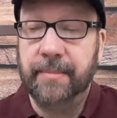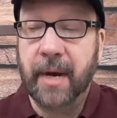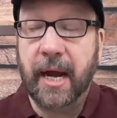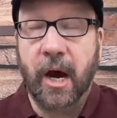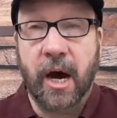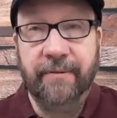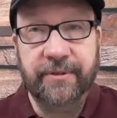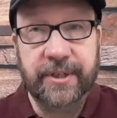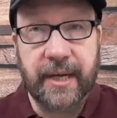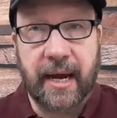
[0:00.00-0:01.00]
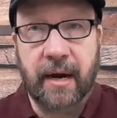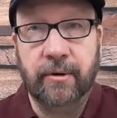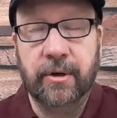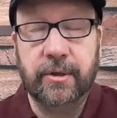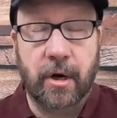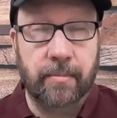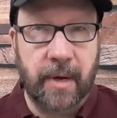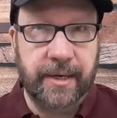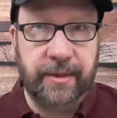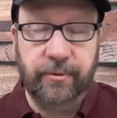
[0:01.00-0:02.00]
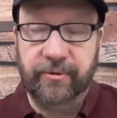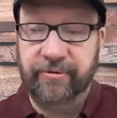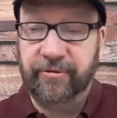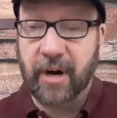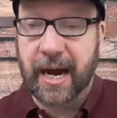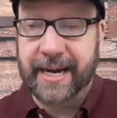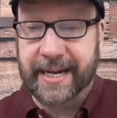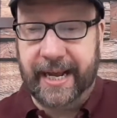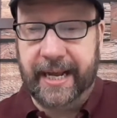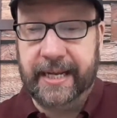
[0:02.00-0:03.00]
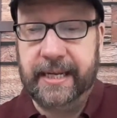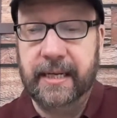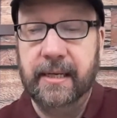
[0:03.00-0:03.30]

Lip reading: My office hours are Monday through Friday,